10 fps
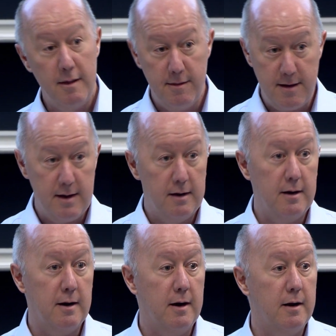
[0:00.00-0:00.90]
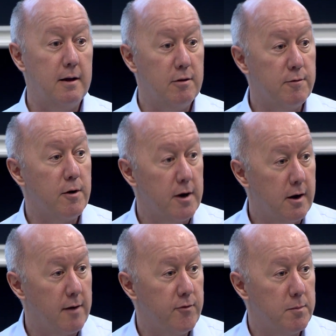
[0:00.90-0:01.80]
then uh, he's very
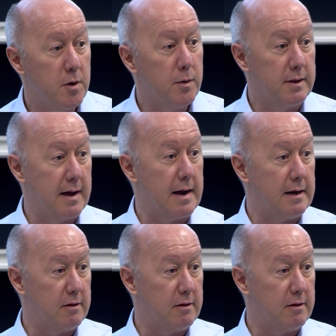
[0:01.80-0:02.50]
comfortable with that.